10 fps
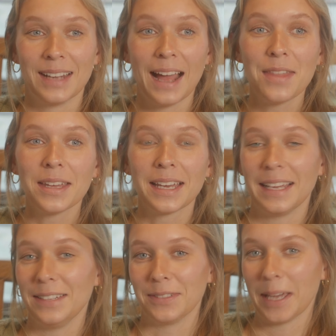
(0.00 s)
I think
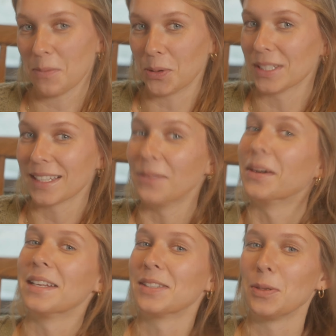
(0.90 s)
I even get more is that
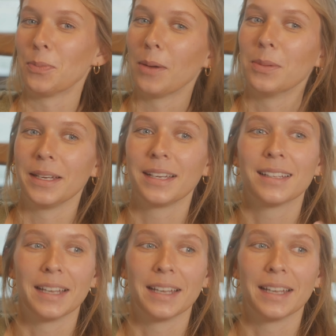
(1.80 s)
when I see in public,